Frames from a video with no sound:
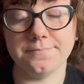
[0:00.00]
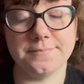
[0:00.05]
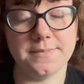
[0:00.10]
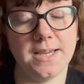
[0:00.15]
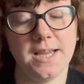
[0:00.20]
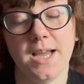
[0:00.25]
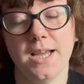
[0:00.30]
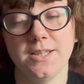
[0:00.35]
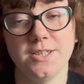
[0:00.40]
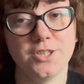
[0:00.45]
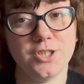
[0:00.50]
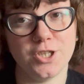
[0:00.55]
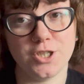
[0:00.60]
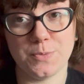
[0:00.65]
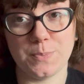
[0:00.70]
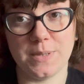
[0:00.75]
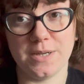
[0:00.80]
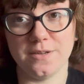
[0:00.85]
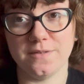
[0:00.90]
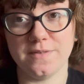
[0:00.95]
it's just
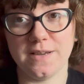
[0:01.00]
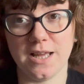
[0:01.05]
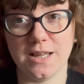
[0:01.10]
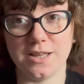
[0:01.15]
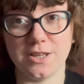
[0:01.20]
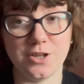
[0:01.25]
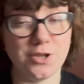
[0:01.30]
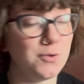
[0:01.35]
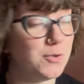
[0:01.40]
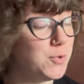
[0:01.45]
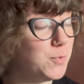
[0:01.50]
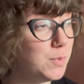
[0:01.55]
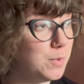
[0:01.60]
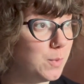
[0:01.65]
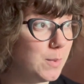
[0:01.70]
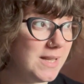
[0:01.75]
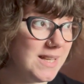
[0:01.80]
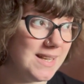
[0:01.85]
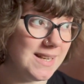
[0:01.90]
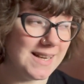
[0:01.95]
been a fairly usual
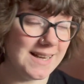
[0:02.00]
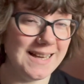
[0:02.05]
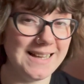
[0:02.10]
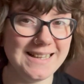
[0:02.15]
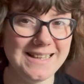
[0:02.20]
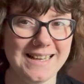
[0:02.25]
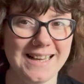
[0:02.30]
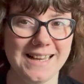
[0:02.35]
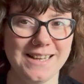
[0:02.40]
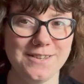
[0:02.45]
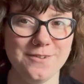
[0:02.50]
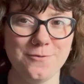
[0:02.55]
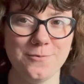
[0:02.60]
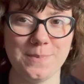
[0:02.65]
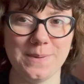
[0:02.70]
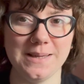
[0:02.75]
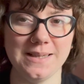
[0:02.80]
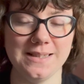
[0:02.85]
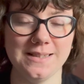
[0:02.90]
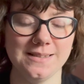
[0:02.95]
week. I've
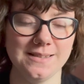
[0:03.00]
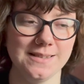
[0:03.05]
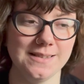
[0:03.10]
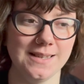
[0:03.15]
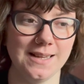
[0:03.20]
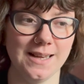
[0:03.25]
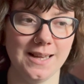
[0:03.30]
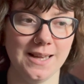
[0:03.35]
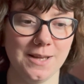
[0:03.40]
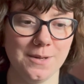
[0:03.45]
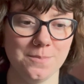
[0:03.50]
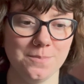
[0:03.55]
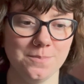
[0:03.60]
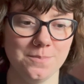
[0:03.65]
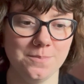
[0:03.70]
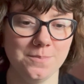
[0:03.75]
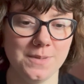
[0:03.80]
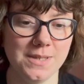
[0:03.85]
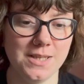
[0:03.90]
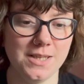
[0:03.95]
been
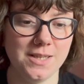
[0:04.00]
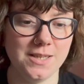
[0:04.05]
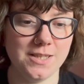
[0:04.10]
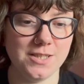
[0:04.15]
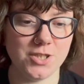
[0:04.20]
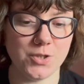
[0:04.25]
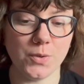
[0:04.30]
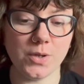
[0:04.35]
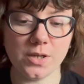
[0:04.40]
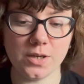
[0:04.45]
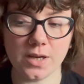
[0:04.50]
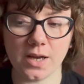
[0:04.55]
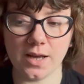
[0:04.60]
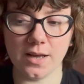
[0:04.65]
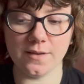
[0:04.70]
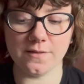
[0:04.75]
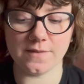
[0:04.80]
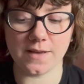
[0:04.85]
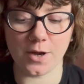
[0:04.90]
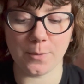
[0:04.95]
doing a
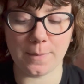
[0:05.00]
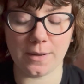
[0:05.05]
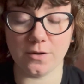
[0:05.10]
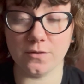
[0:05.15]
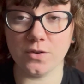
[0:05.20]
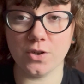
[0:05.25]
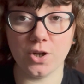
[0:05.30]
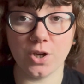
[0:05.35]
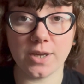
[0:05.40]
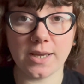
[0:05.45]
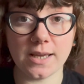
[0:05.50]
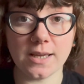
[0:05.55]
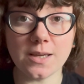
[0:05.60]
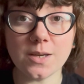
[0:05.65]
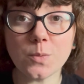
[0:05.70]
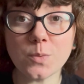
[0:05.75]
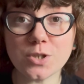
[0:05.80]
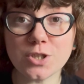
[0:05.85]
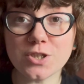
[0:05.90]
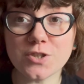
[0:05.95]
fair amount of cooking,
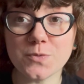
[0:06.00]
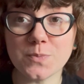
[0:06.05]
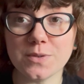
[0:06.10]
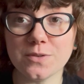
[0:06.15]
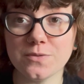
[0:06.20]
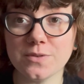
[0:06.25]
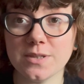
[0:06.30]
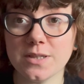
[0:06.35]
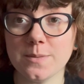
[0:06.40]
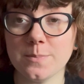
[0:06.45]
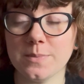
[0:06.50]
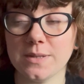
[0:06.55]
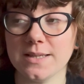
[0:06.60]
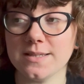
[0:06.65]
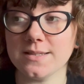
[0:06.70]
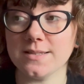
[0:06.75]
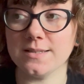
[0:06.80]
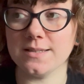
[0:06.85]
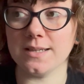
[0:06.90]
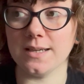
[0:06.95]
which has been really
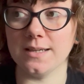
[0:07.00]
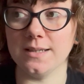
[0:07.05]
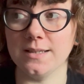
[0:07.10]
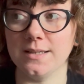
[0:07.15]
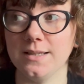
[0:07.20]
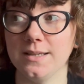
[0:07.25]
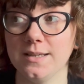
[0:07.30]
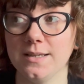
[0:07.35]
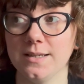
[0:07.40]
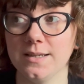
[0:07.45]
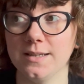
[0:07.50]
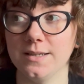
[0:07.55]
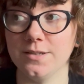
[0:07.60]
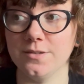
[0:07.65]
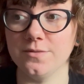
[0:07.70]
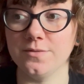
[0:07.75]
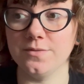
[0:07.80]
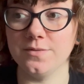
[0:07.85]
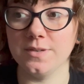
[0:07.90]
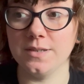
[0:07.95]
pleasant. I
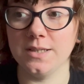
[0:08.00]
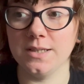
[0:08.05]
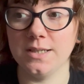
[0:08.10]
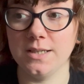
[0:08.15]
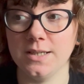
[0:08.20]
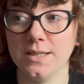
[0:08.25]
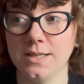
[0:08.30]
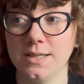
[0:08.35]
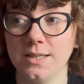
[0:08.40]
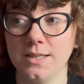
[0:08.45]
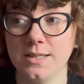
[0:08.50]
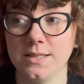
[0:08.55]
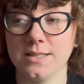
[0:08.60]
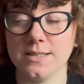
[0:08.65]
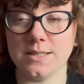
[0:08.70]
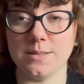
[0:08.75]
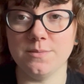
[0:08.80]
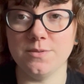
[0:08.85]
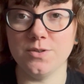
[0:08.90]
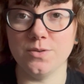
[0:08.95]
have
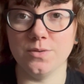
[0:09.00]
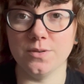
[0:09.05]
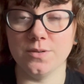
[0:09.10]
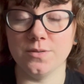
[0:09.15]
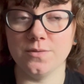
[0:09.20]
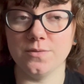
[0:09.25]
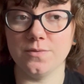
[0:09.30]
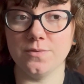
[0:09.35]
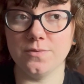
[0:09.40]
seemed to have